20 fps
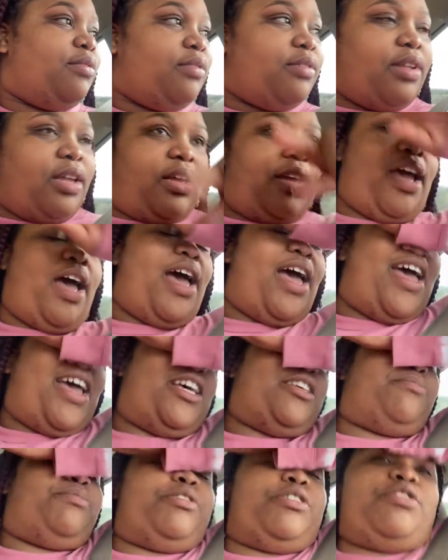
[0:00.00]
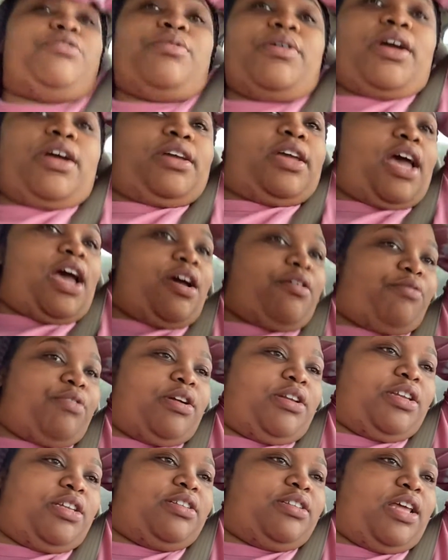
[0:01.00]
Then y'all ass be swearing, y'all
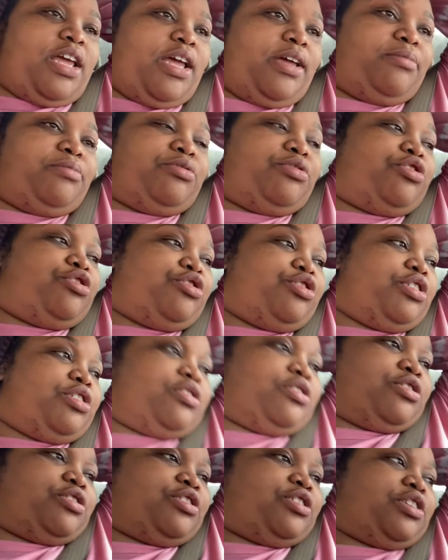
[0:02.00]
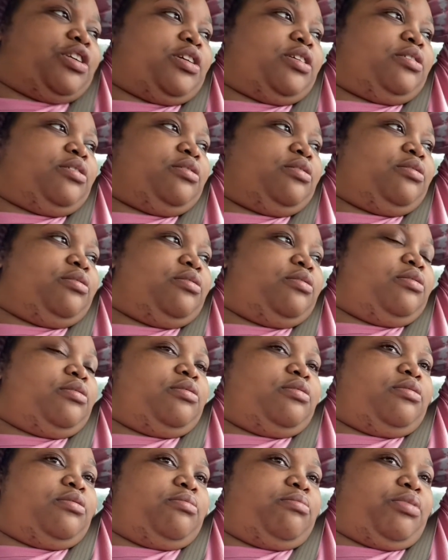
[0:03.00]
run these damn streets and shit.
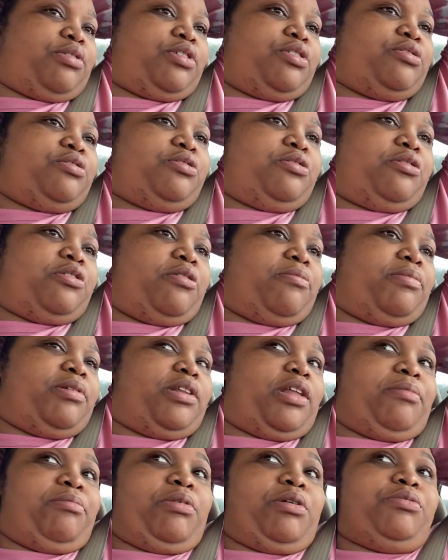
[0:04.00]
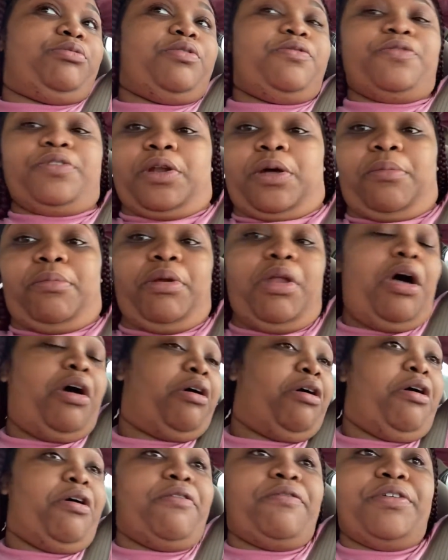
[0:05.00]
Bro, you two gonna be like, bro, we finna
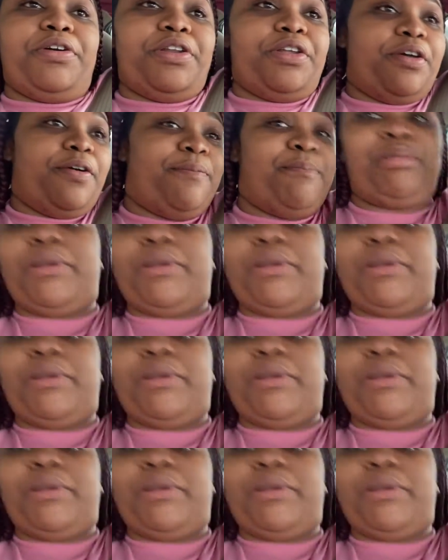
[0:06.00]
block her video.